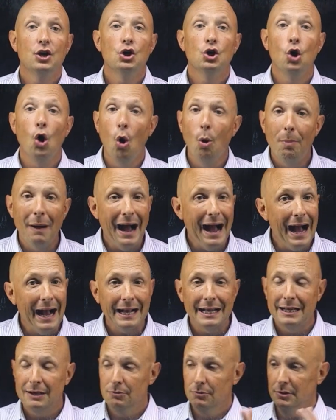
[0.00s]
Go
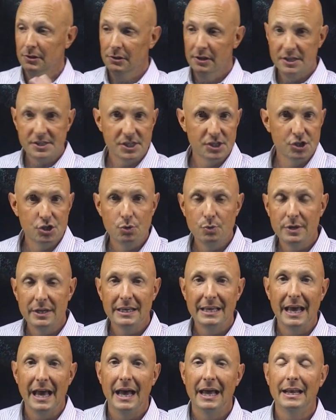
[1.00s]
back, listen to it
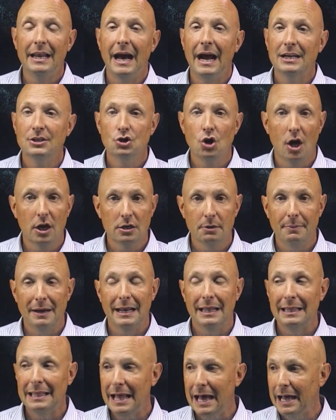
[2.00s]
again. I talked about
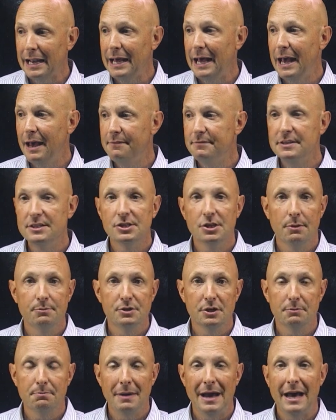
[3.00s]
a lot of heavy
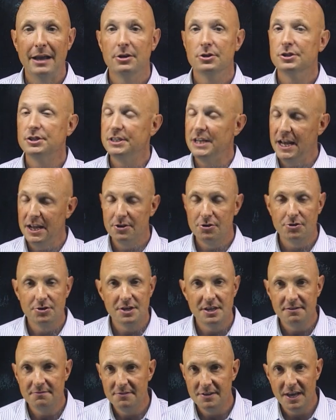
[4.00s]
subject matter, standard
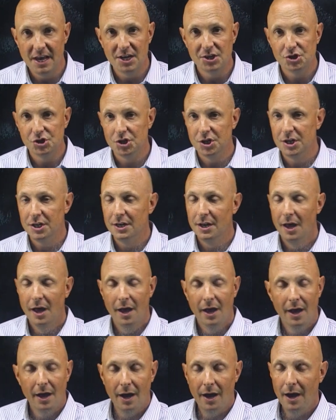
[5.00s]
deviation,
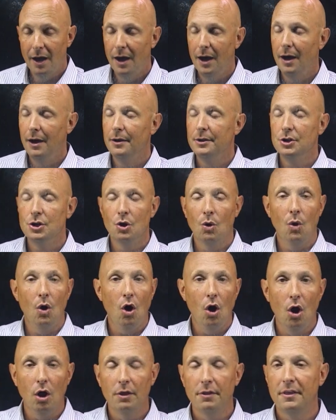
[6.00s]

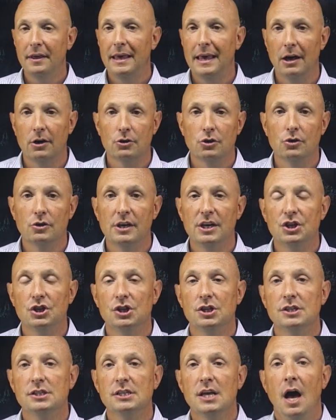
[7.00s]
all of the
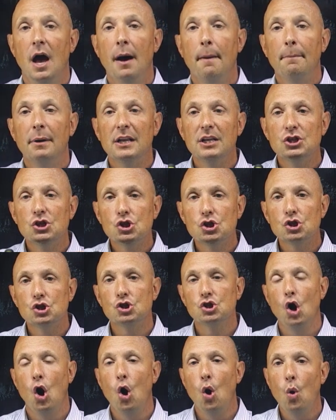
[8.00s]
calculations, but it's
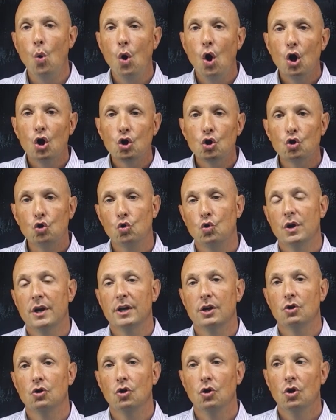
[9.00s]
so
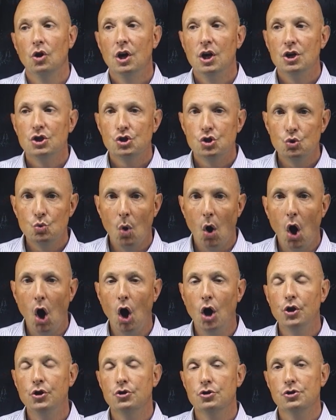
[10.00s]
critical to
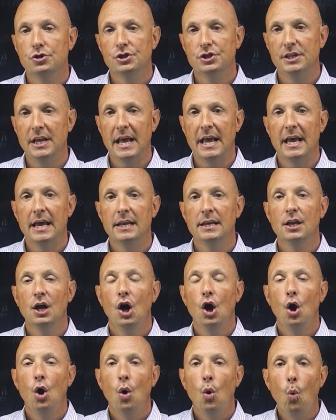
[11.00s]
understand
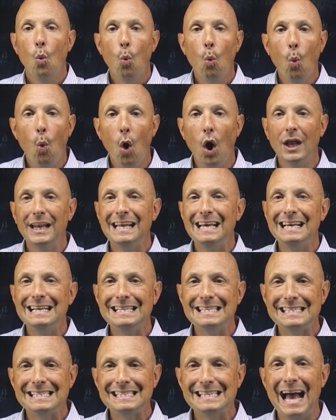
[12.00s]
what
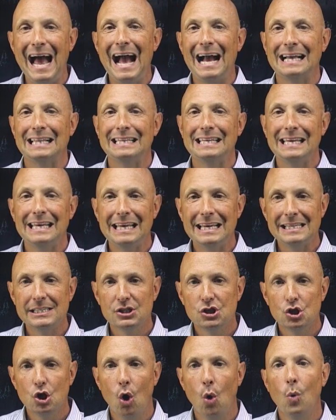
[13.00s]
exactly
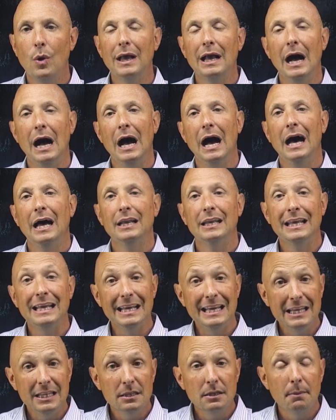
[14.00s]
is going on
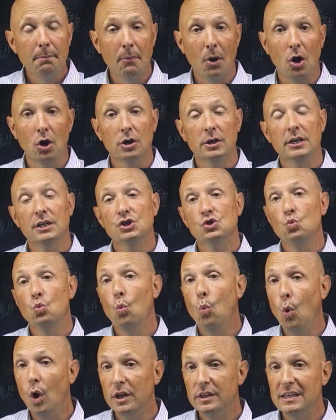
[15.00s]
in the markets,
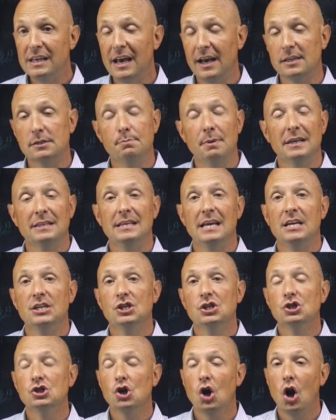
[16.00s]
what the
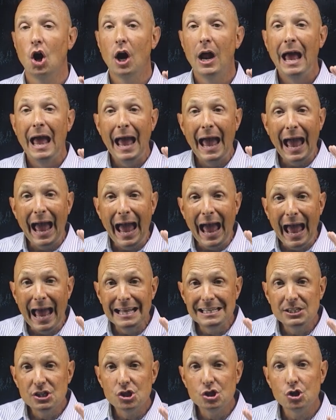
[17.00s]
expectations are,
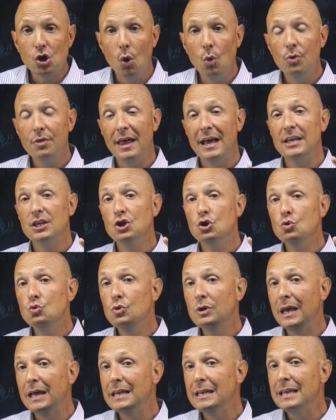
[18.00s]
and so that you
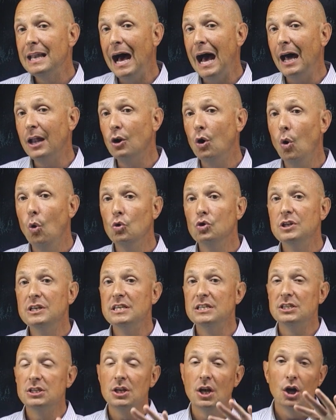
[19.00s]
can not
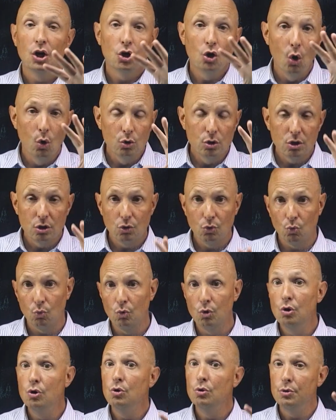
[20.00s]
only go
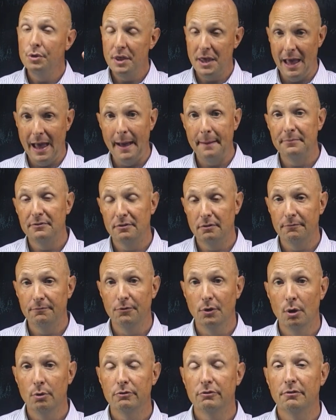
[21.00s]
through the ebbs and
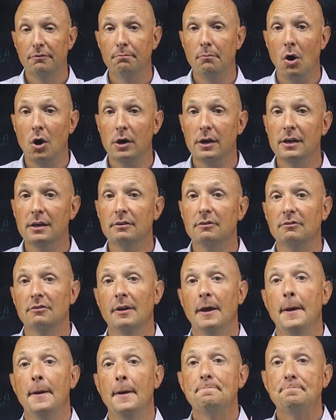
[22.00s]
flows of markets,
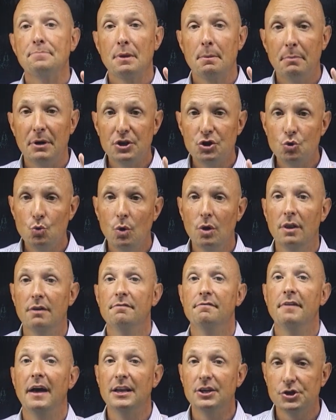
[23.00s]
but you will
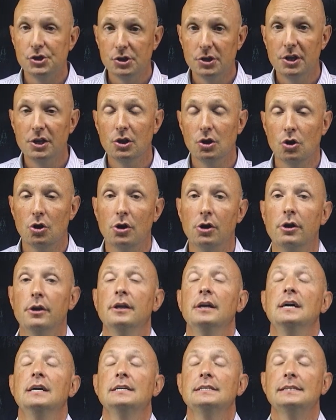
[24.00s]
eventually learn
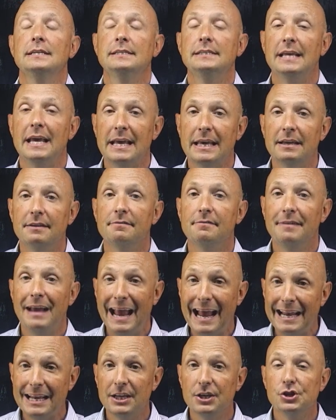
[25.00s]
to take
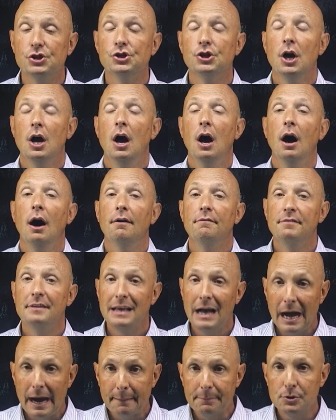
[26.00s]
advantage of
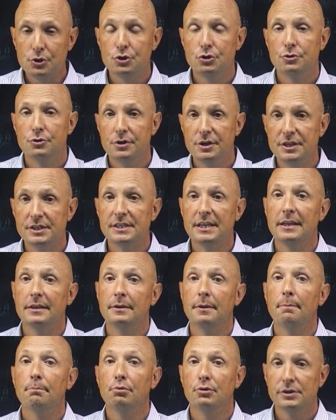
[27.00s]
the opportunities that
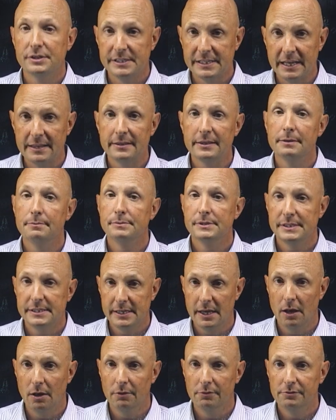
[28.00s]
present
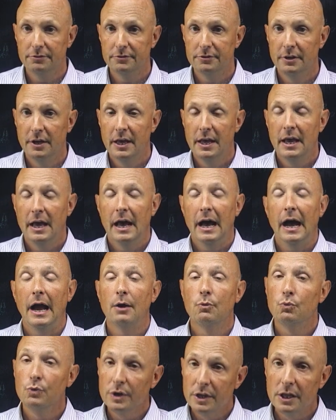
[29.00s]
themselves. I
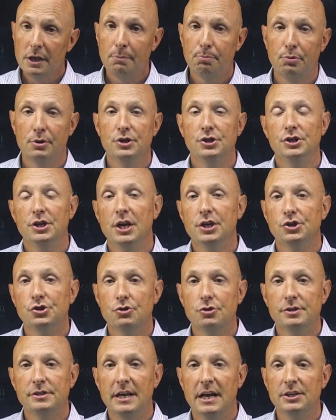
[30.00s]
really appreciate
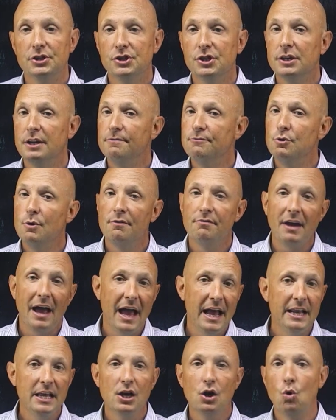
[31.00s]
your attention. If you have
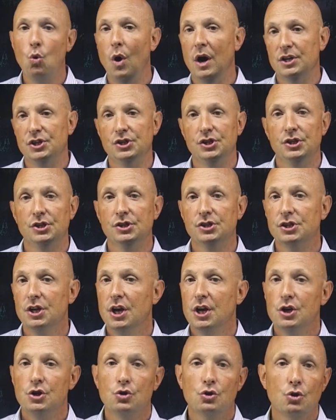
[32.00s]
any questions,
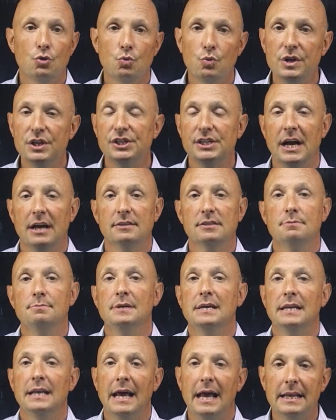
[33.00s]
you can reach out to
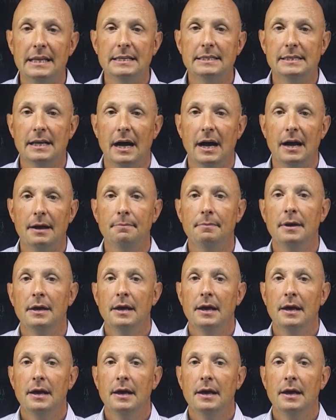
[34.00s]
me at any time.